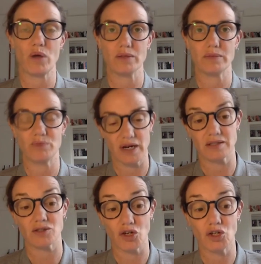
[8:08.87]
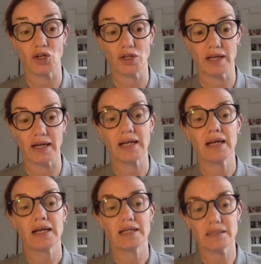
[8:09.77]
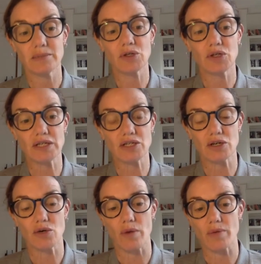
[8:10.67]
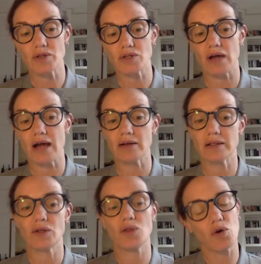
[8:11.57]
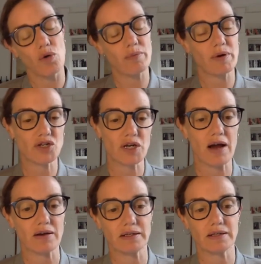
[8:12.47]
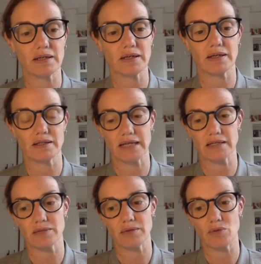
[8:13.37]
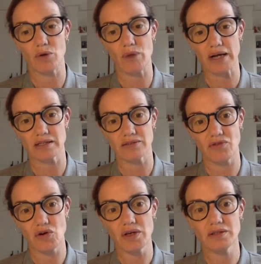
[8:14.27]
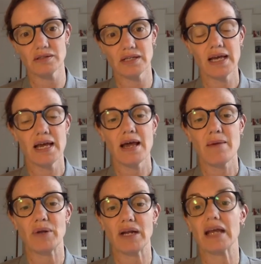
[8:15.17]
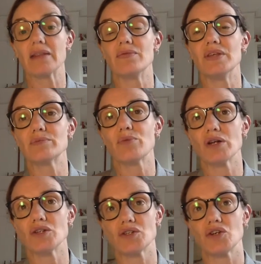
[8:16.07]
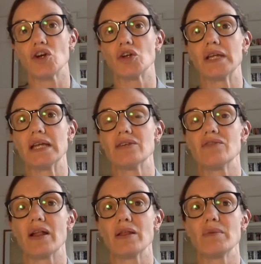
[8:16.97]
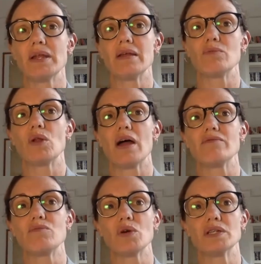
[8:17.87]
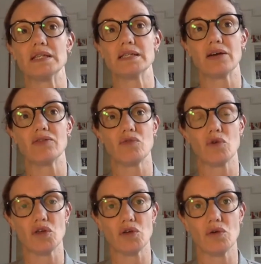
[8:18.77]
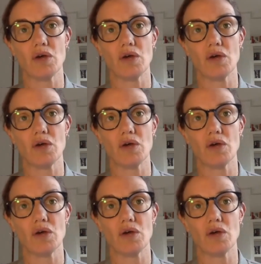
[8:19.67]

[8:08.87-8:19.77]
Brexit's going to look like. Similarly to Cooperation Ireland, although Cooperation Ireland tends to be more Brexit focused. But again, these projects are currently in development, and we'll have more detail for you